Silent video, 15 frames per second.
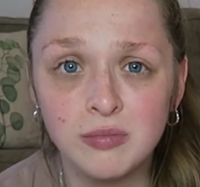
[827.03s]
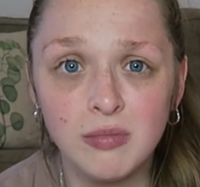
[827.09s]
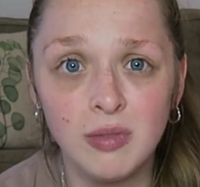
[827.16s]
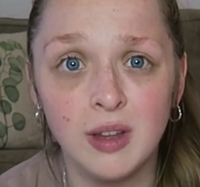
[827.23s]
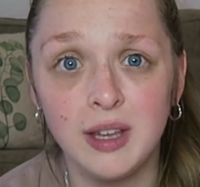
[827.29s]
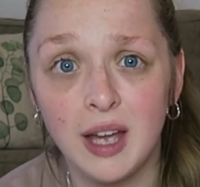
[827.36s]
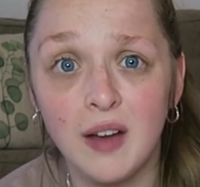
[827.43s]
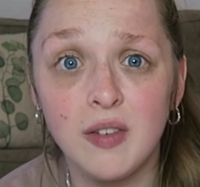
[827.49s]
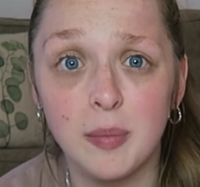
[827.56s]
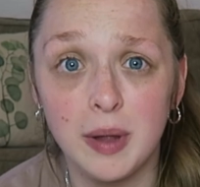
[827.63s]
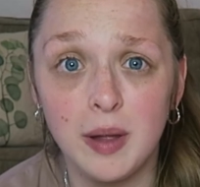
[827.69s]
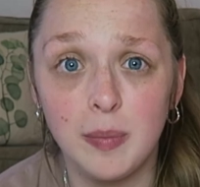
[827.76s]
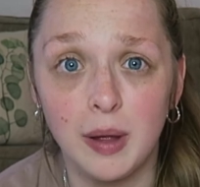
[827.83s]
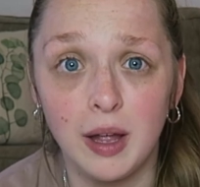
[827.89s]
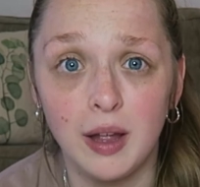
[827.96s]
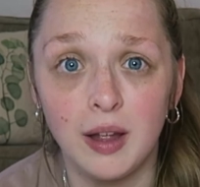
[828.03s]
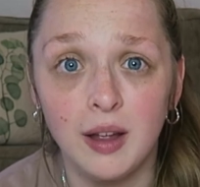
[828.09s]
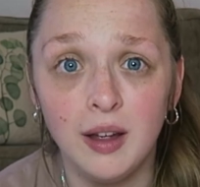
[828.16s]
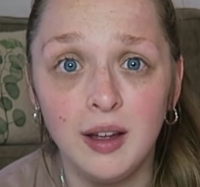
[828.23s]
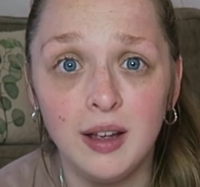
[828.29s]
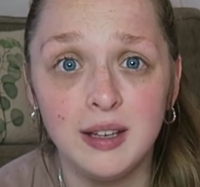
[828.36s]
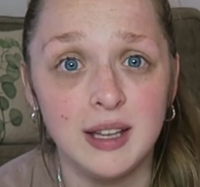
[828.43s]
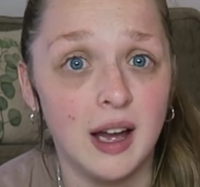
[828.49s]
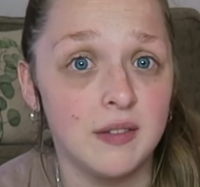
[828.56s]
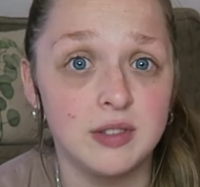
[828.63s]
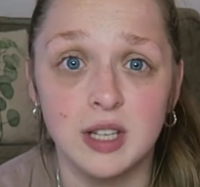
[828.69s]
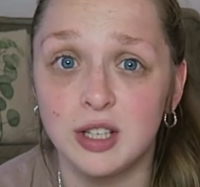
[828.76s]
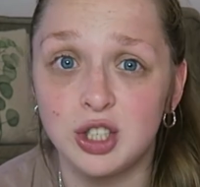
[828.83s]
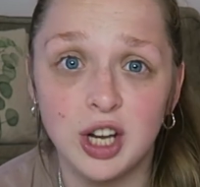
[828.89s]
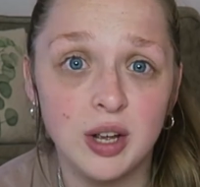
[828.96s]
you have a baby, you have to
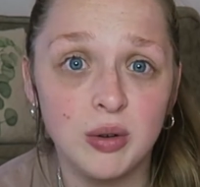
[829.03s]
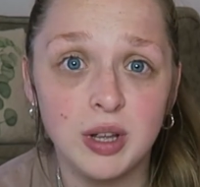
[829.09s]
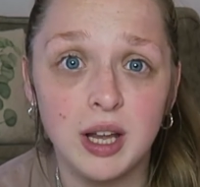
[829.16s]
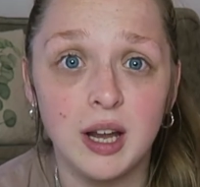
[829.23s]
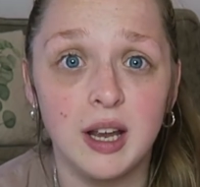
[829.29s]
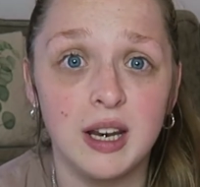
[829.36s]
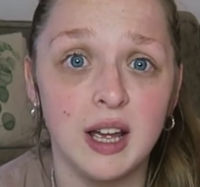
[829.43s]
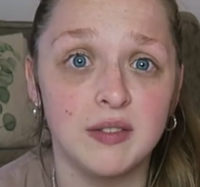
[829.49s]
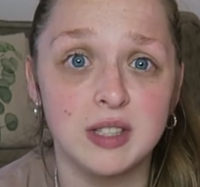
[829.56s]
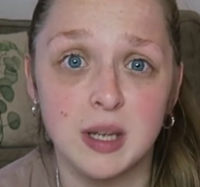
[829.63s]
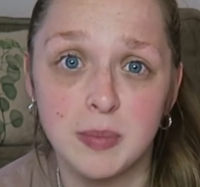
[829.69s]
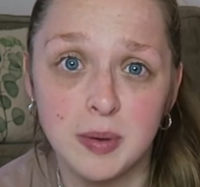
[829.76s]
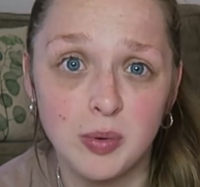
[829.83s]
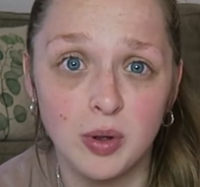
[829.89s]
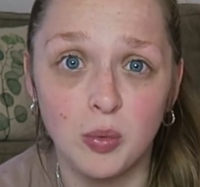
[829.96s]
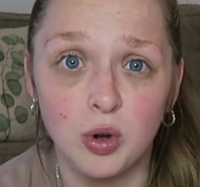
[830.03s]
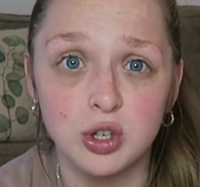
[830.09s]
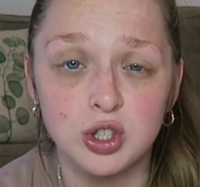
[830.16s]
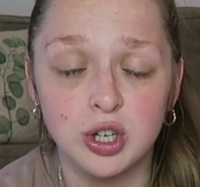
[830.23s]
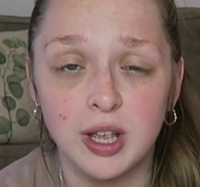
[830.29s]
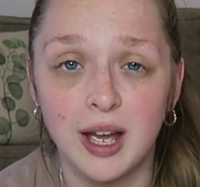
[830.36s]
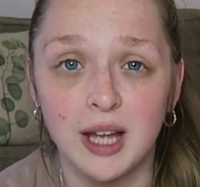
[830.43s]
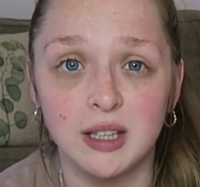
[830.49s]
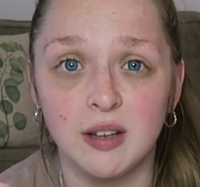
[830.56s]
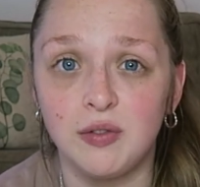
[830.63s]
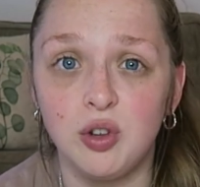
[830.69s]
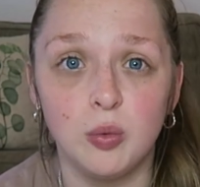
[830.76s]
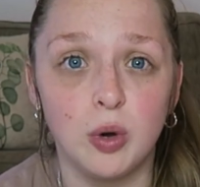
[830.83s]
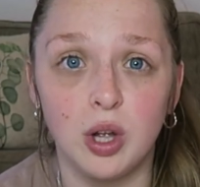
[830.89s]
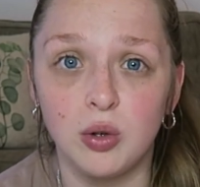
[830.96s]
get childcare, you have to get people to watch your kid if
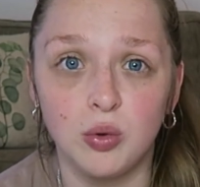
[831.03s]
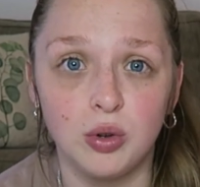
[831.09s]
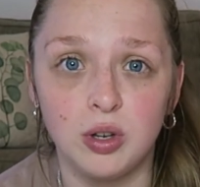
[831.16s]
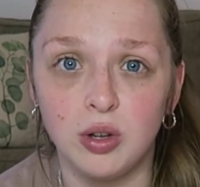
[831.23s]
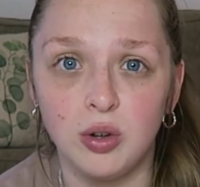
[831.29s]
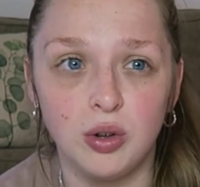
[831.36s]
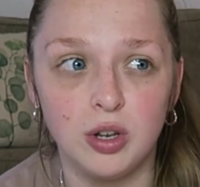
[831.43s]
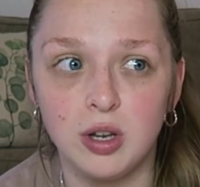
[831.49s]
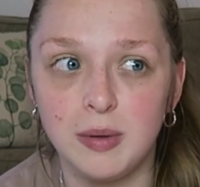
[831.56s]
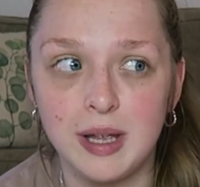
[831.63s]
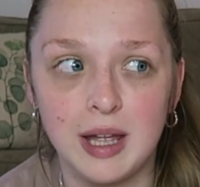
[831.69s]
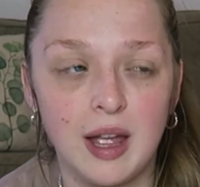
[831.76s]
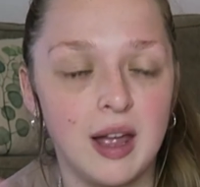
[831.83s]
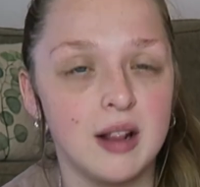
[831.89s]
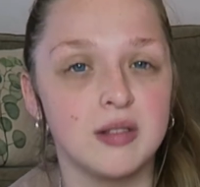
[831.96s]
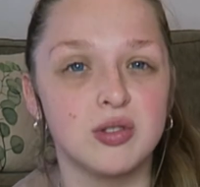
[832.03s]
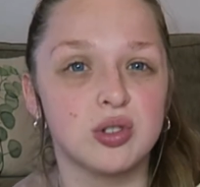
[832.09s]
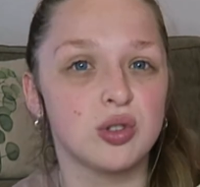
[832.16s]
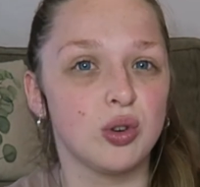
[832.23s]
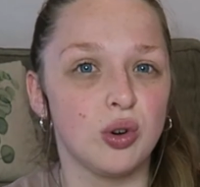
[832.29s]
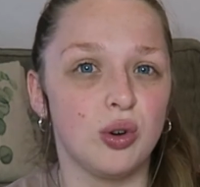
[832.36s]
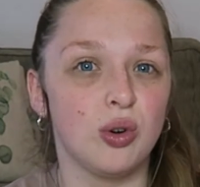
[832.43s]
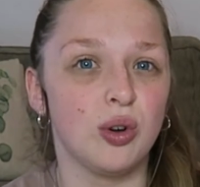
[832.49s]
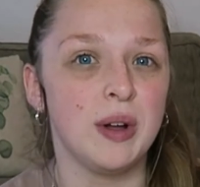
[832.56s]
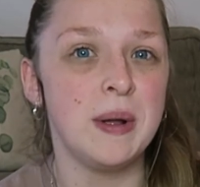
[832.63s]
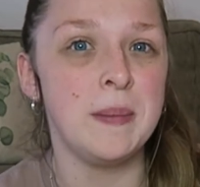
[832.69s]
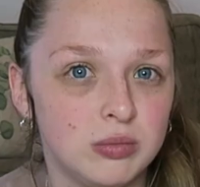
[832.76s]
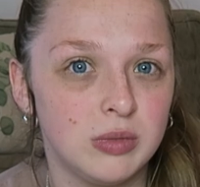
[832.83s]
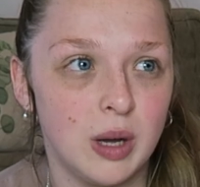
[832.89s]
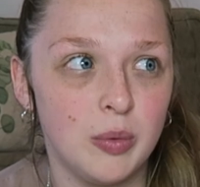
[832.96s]
you want to go out on the weekend. So
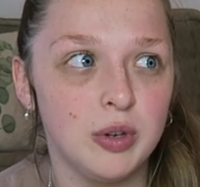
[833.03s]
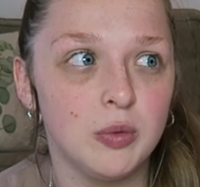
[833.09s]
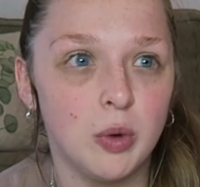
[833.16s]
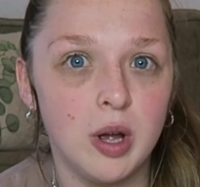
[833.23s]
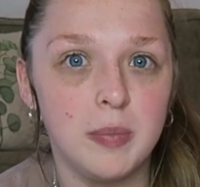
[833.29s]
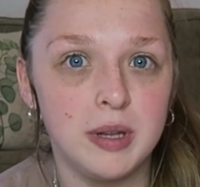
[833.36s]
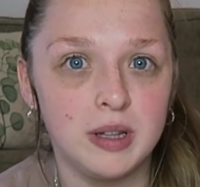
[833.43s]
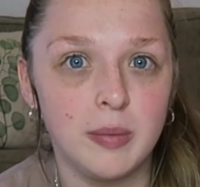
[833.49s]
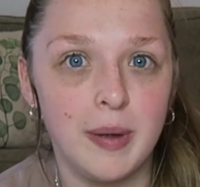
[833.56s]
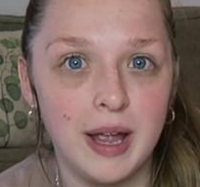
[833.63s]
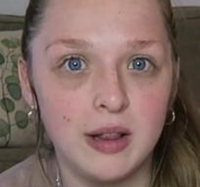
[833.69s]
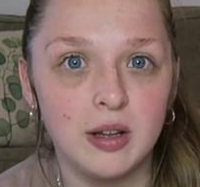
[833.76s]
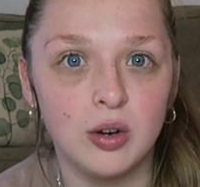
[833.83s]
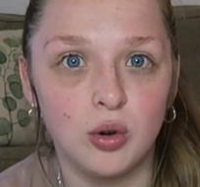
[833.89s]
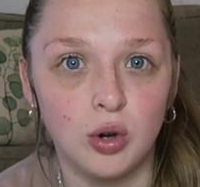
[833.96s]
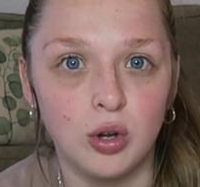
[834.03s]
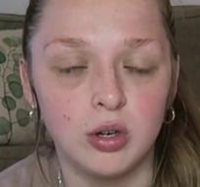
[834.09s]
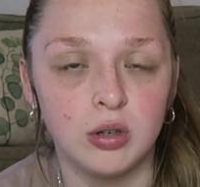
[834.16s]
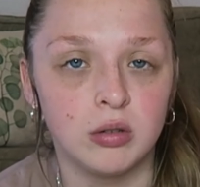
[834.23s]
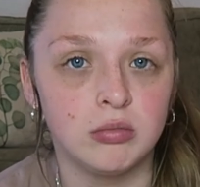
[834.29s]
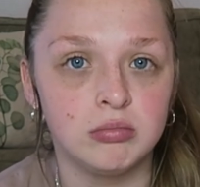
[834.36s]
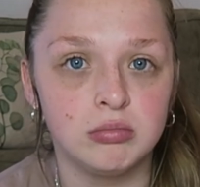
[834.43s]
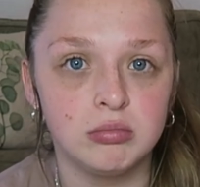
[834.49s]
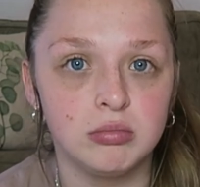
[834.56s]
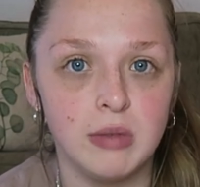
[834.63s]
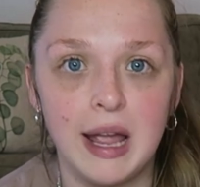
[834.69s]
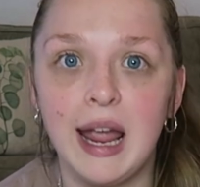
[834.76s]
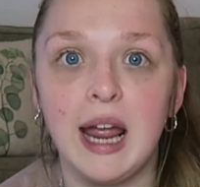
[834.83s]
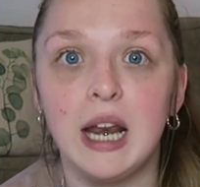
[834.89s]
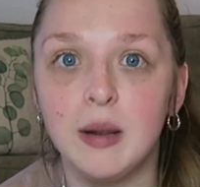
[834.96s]
I wouldn't want to be dependent on
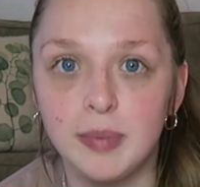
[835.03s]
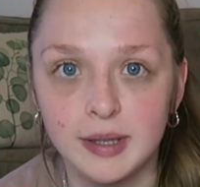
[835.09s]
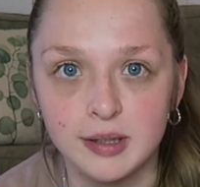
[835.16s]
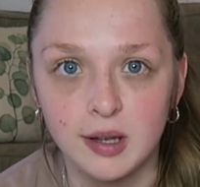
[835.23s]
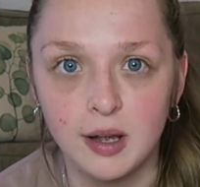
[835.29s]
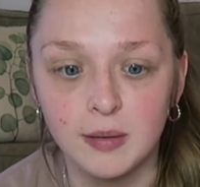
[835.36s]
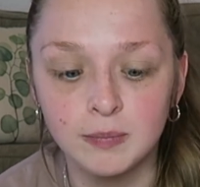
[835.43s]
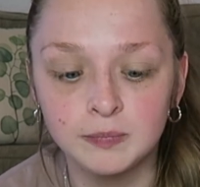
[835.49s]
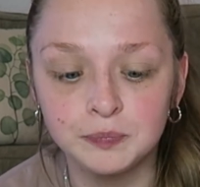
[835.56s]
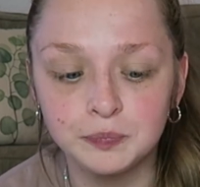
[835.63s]
anybody